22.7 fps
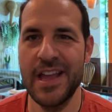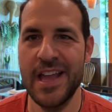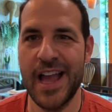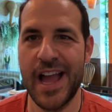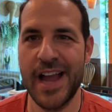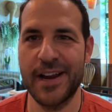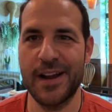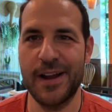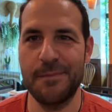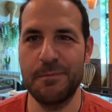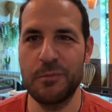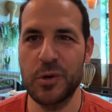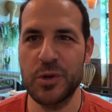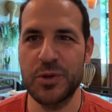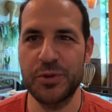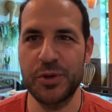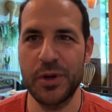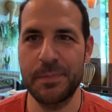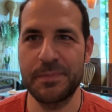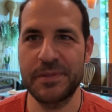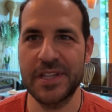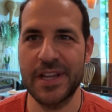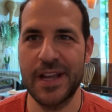I got more
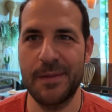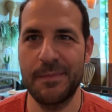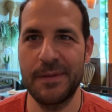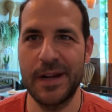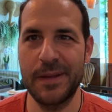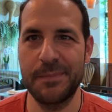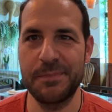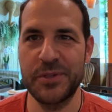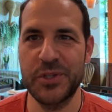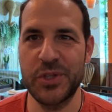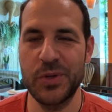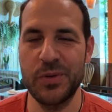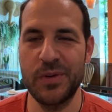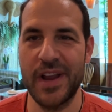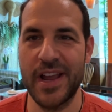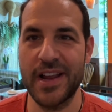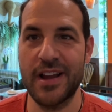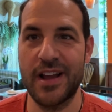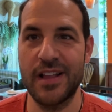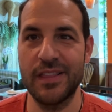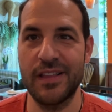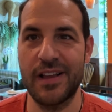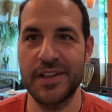trips coming up soon.
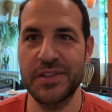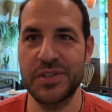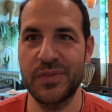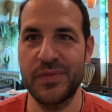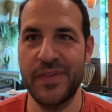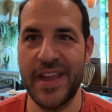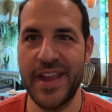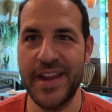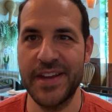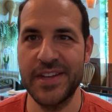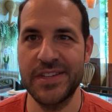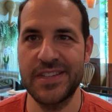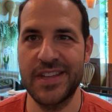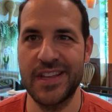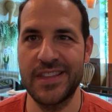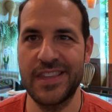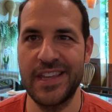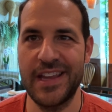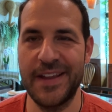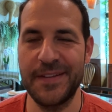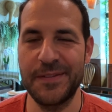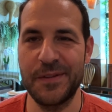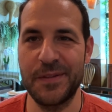I got Las Vegas
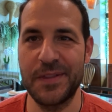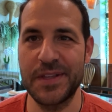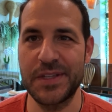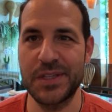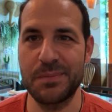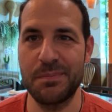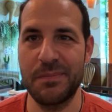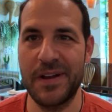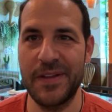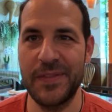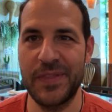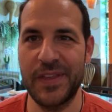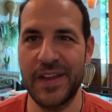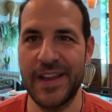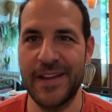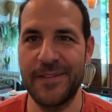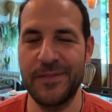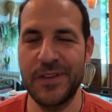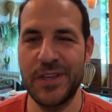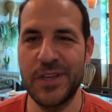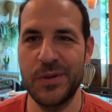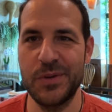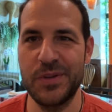at the end of this month. I
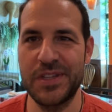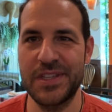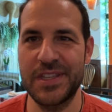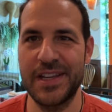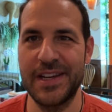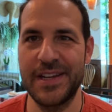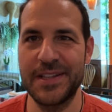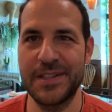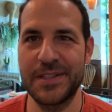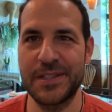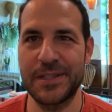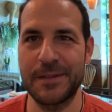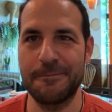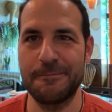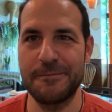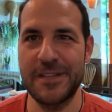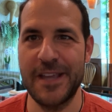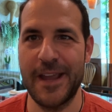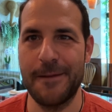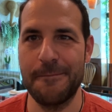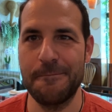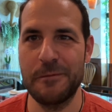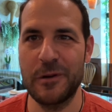have Houston in
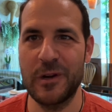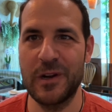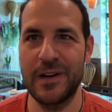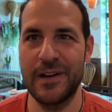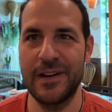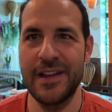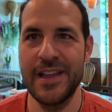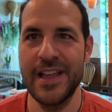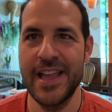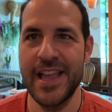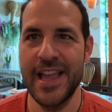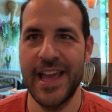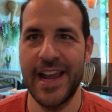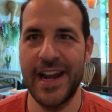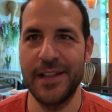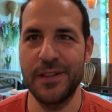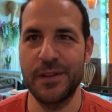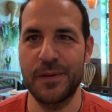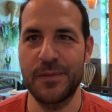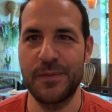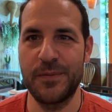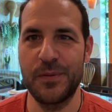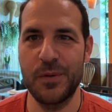September, and I
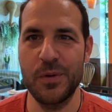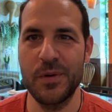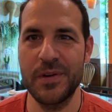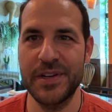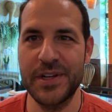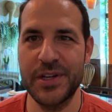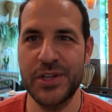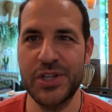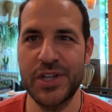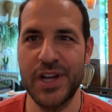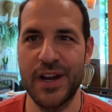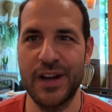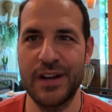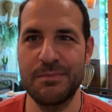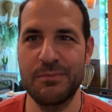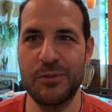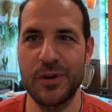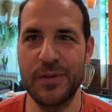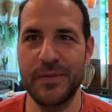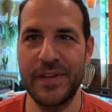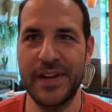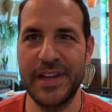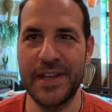look forward to sharing
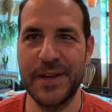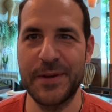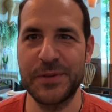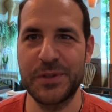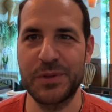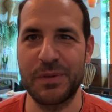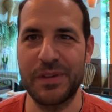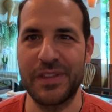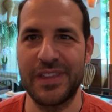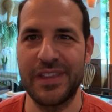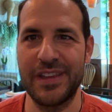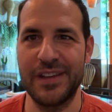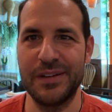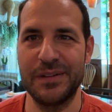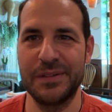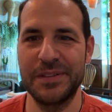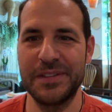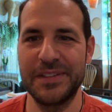more videos with you.